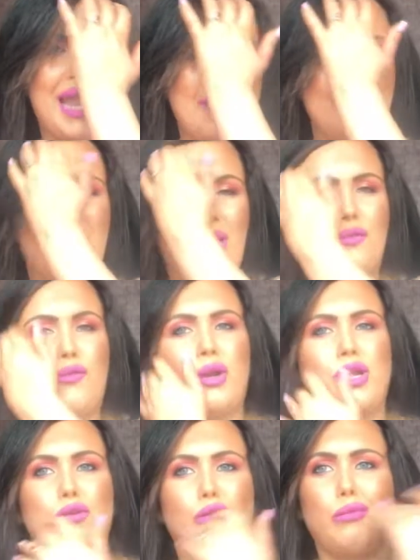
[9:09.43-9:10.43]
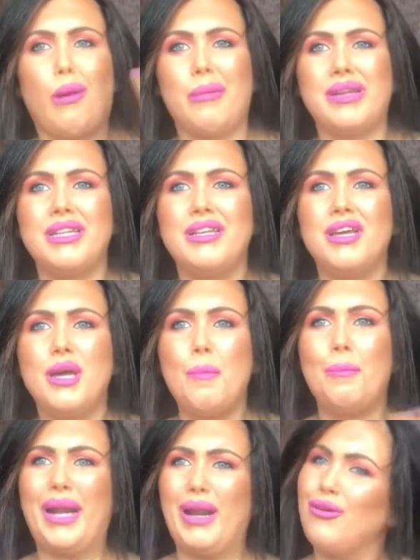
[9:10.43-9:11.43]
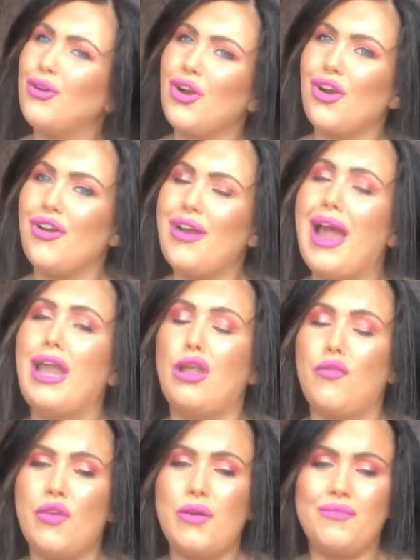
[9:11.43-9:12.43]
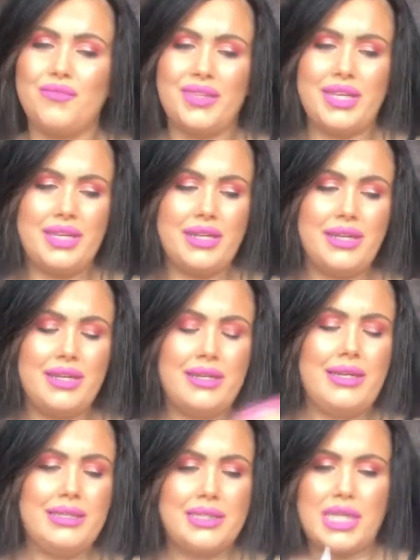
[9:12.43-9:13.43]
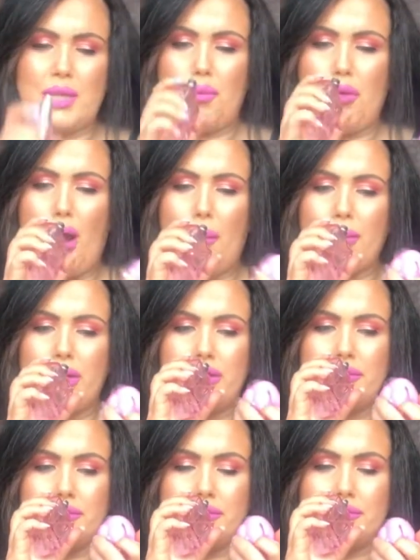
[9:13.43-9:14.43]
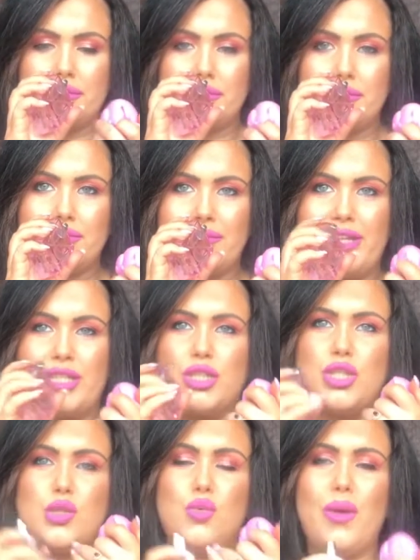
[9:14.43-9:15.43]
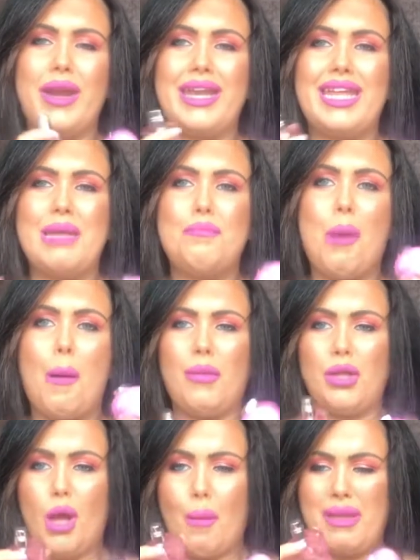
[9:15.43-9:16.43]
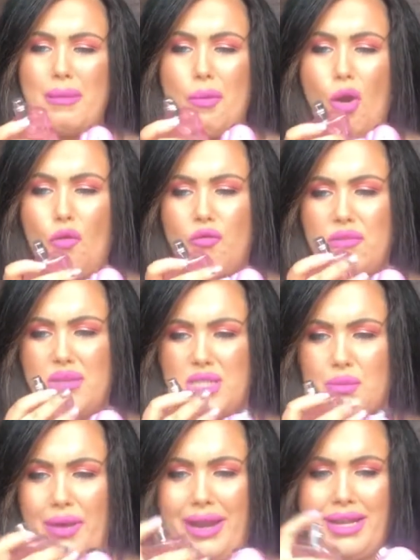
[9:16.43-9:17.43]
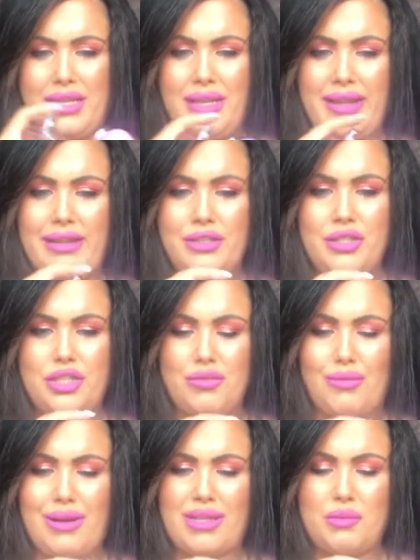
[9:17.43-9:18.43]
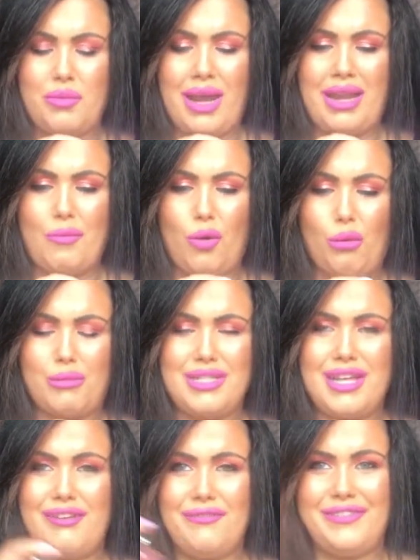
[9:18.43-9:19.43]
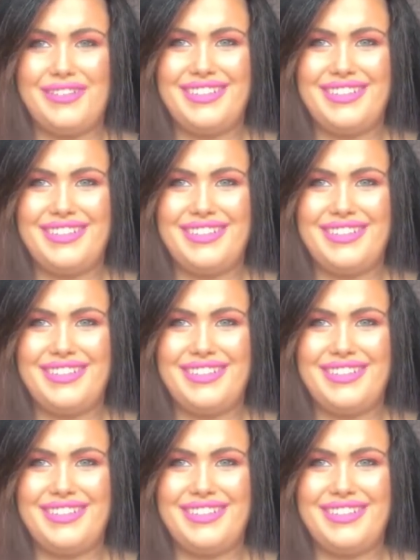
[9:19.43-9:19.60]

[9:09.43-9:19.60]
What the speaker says: I'm like a 30-year-old woman, but I don't care, I love it. It's like a proper, like sweet bubblegummy perfume. I'll spray it in the lid because I don't want to spray any more myself.